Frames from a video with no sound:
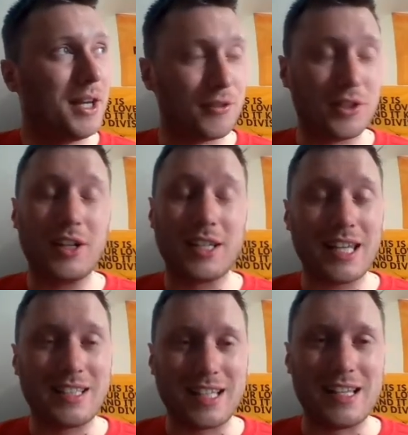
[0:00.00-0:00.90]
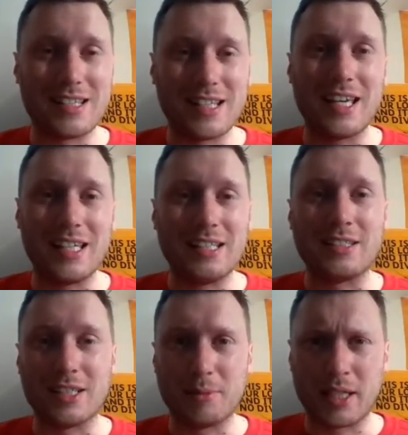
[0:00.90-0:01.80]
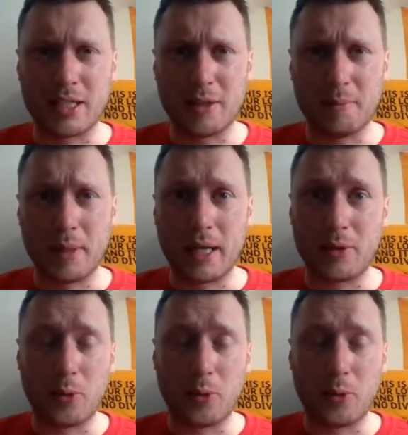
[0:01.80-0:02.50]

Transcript: I get the sense that it is going to make a comeback